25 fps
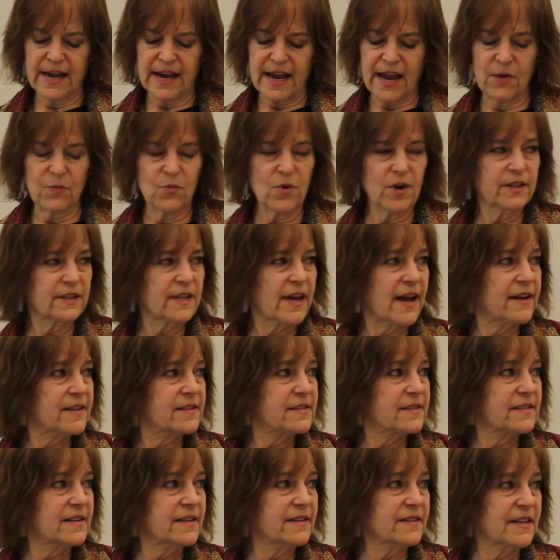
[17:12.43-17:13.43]
And one
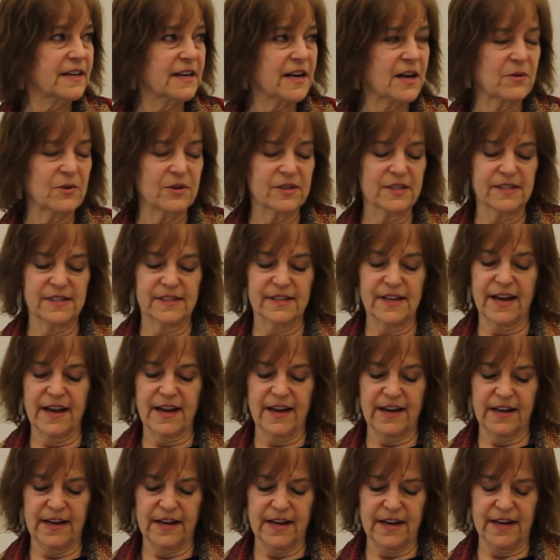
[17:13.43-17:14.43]
last thing that I want to
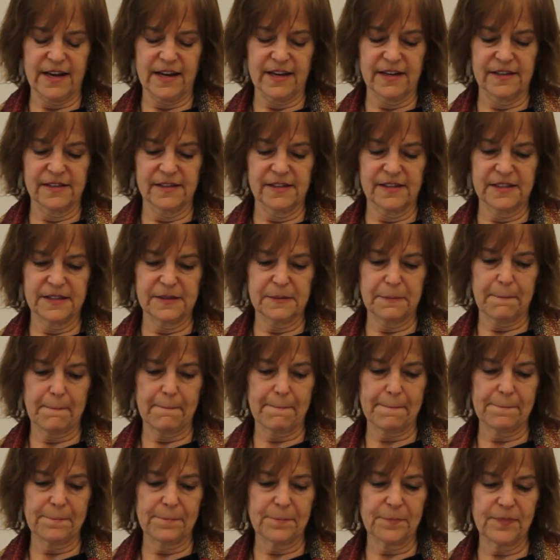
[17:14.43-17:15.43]
say is,
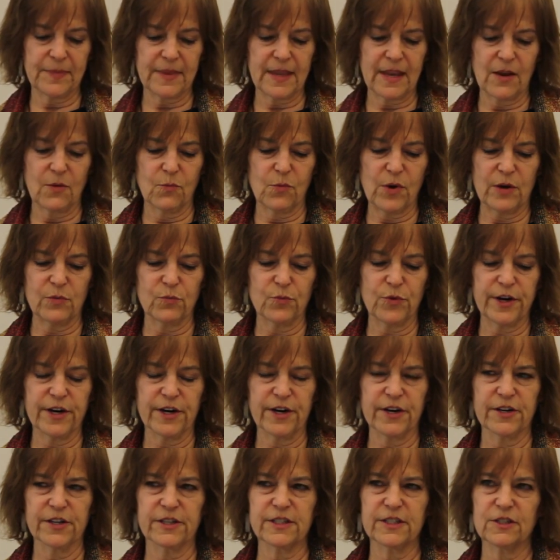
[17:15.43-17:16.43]
when
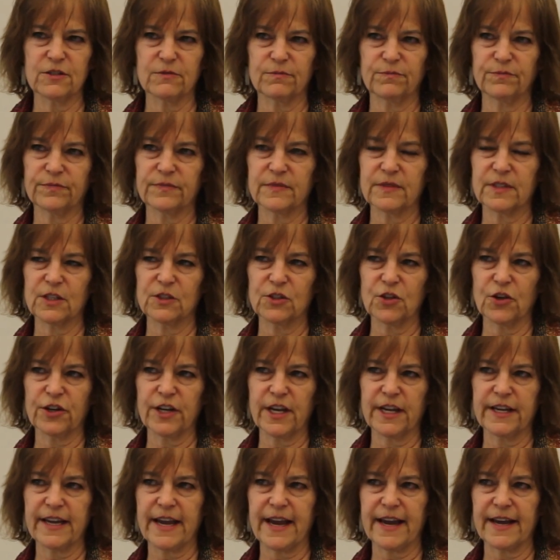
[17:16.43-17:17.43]
we're
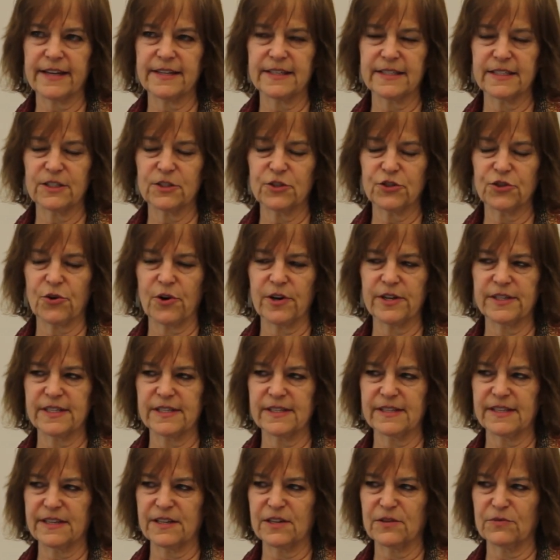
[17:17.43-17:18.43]
looking at
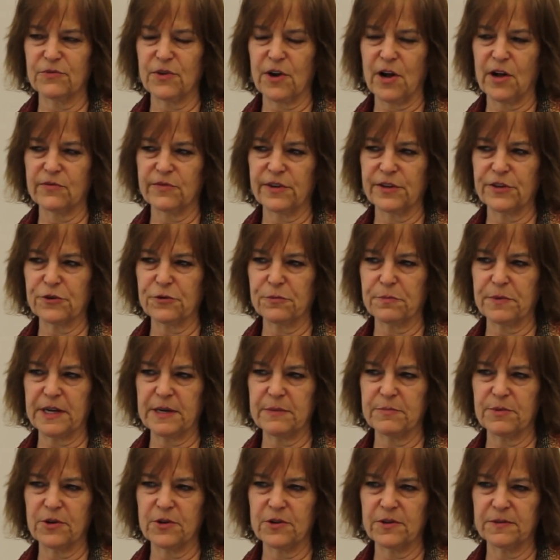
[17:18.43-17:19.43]
choices that involve other
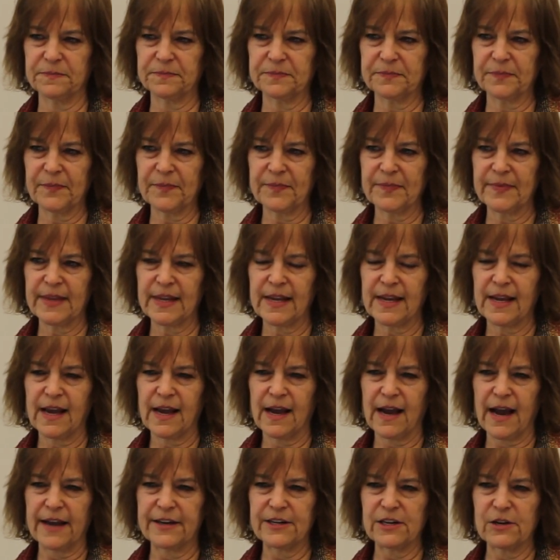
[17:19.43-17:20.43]
people,
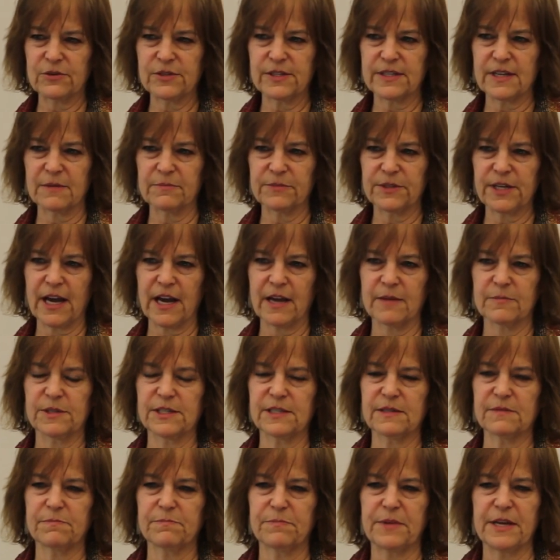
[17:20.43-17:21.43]
I know
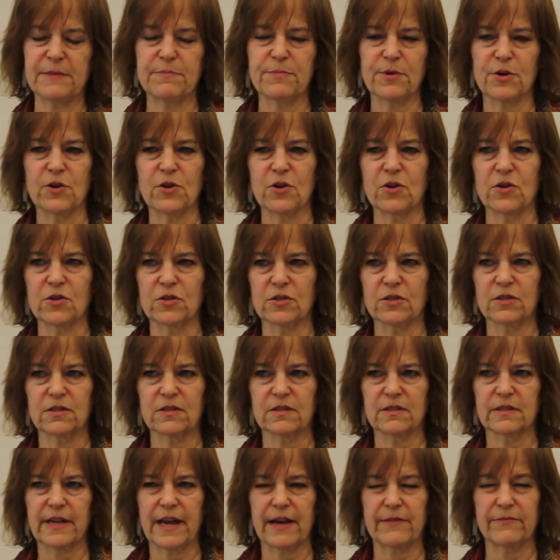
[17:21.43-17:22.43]
sometimes
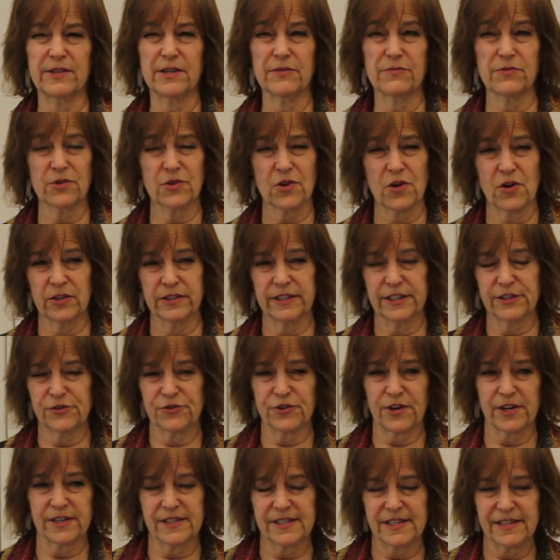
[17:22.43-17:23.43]
people have difficulty
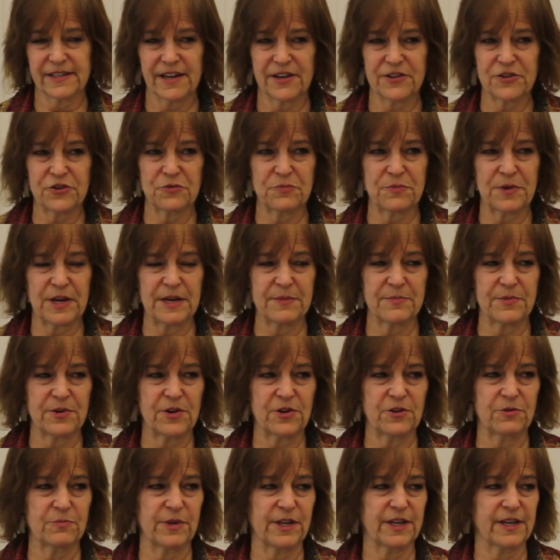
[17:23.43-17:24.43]
trusting other
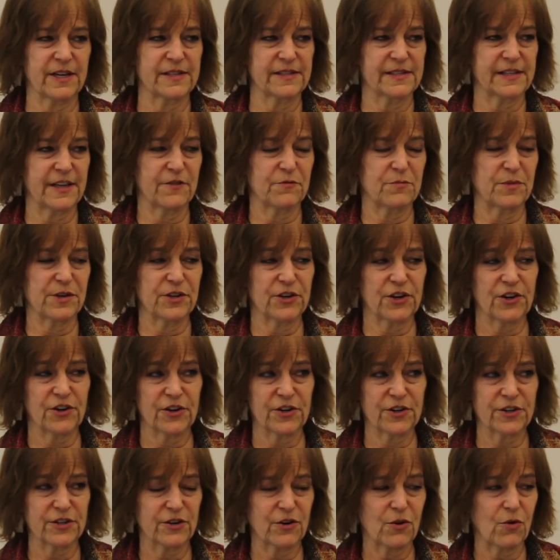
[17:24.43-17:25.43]
people because they've been
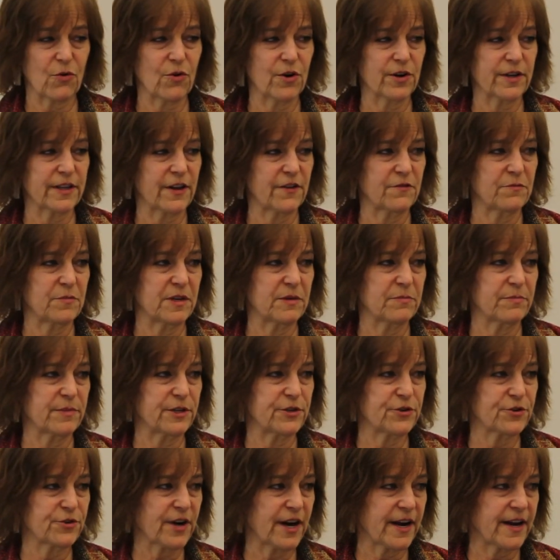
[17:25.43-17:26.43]
hurt or they've been
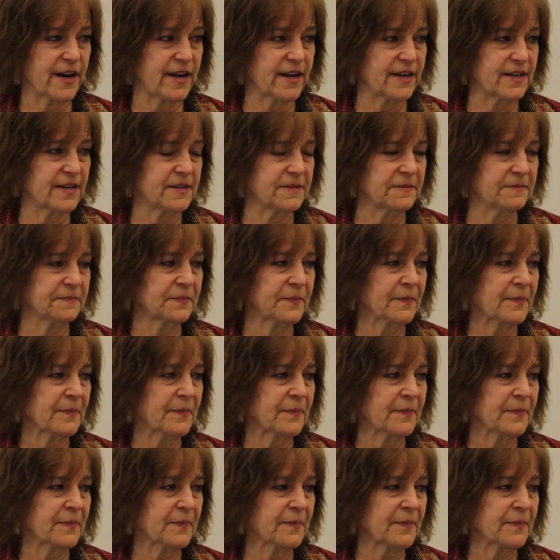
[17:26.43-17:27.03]
betrayed.